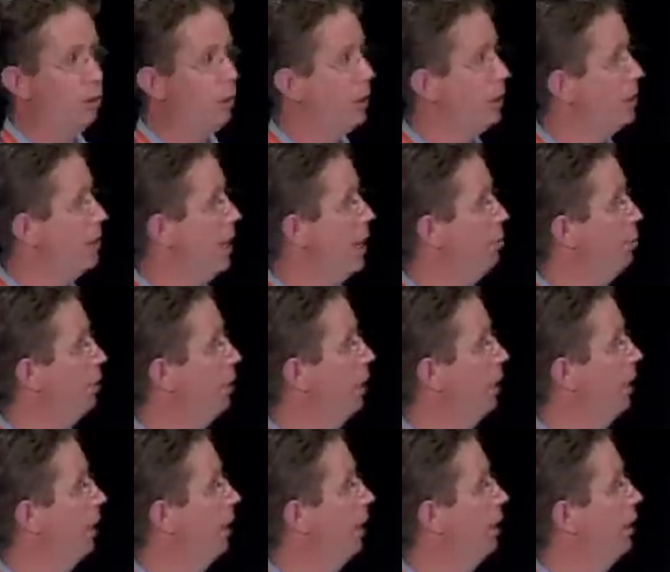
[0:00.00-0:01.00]
good example
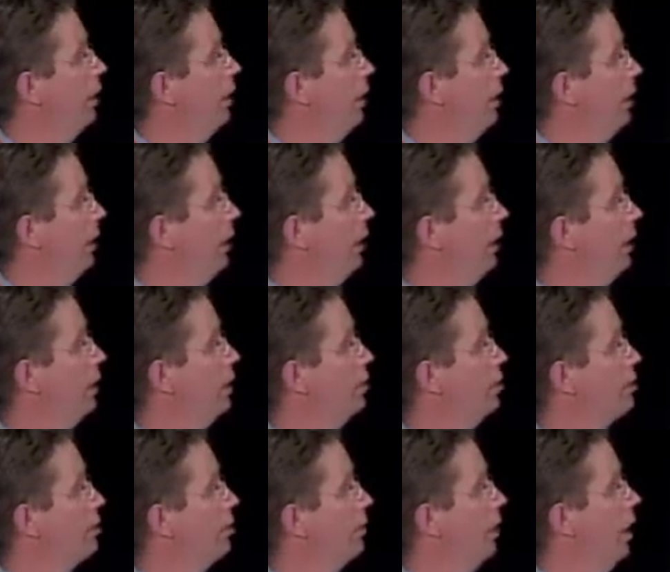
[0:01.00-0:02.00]
here
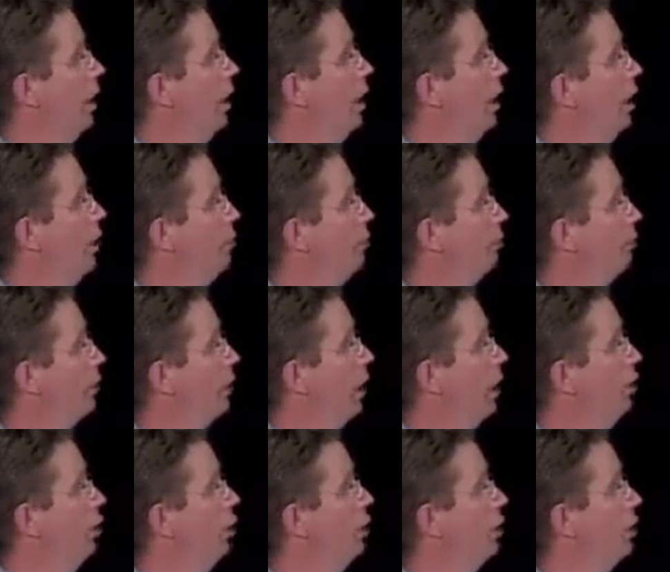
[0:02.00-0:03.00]
is
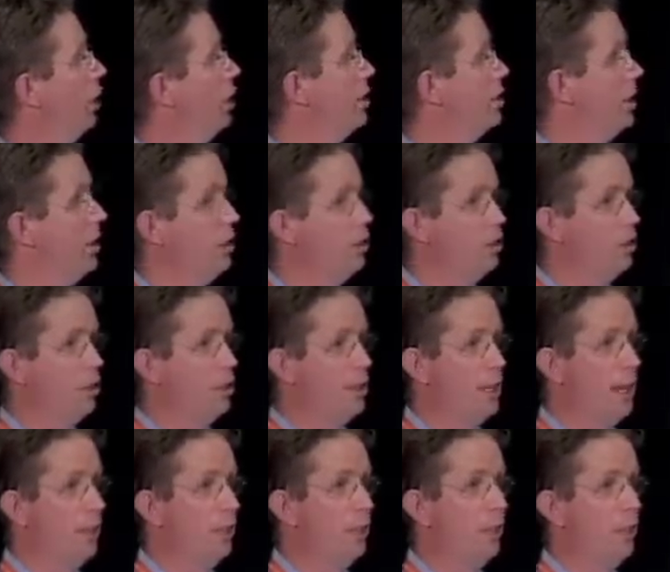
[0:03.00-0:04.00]
an organization that's
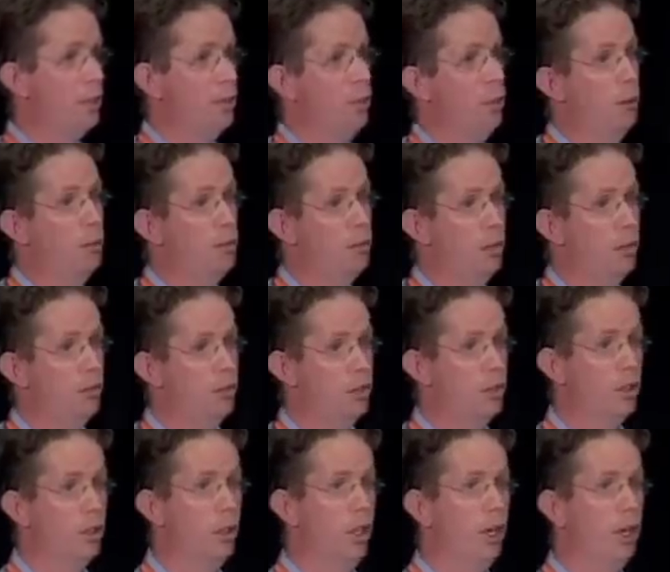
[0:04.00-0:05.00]
acting as a web service
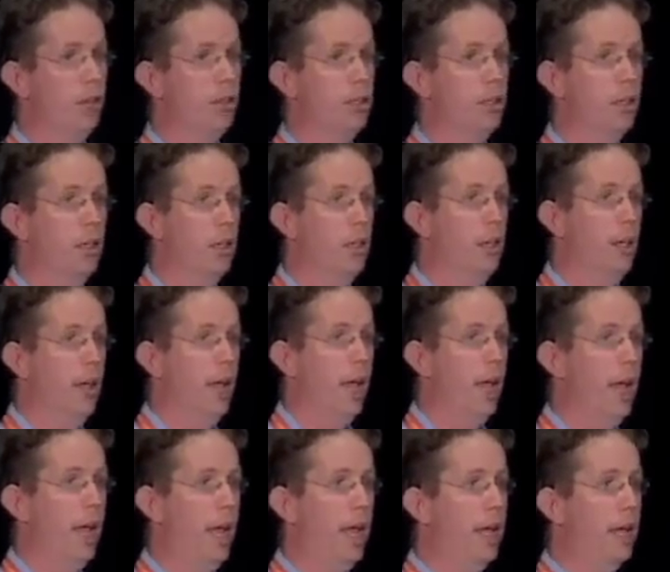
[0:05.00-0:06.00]
client,
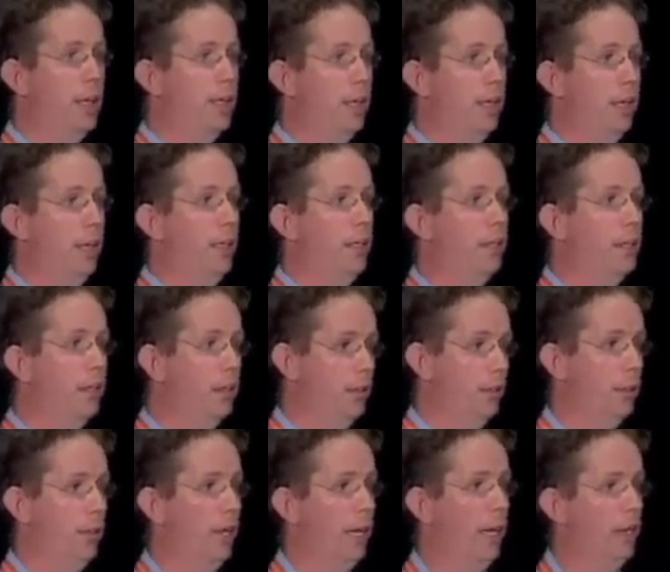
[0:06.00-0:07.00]
and
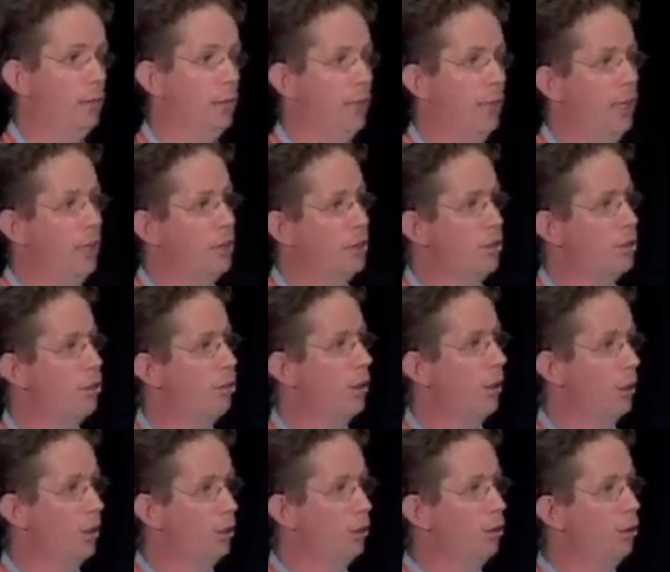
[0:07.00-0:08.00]
it needs to
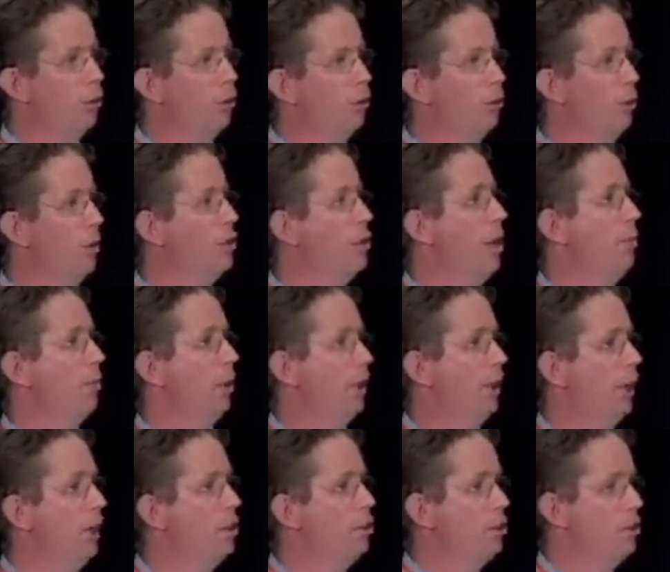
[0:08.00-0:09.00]
include which
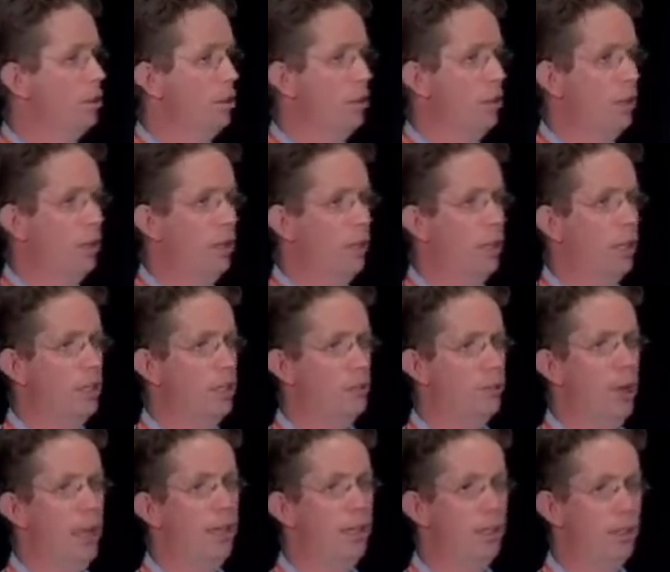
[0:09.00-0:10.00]
application is
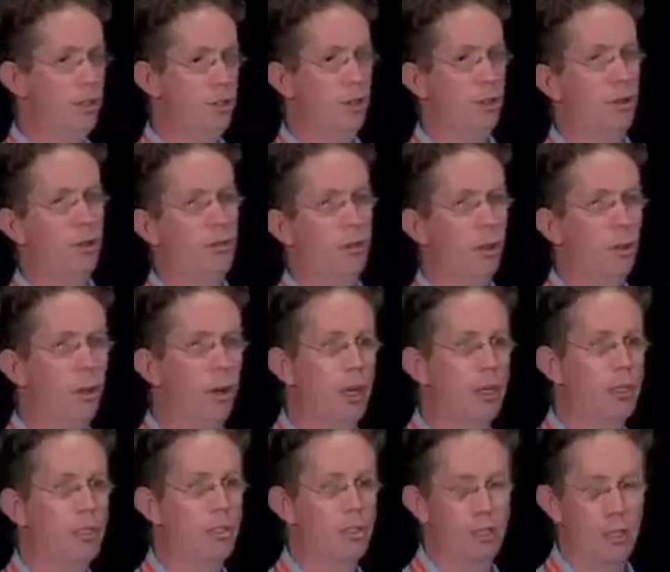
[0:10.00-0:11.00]
making certain
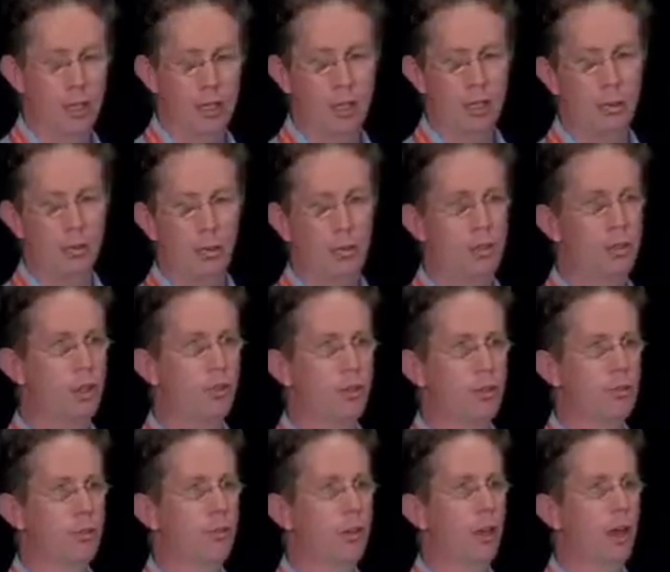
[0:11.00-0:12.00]
requests into the web
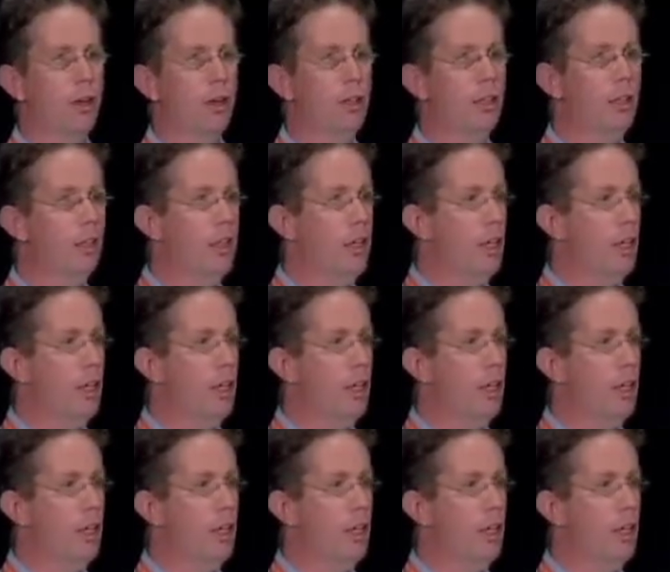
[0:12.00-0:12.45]
service provider.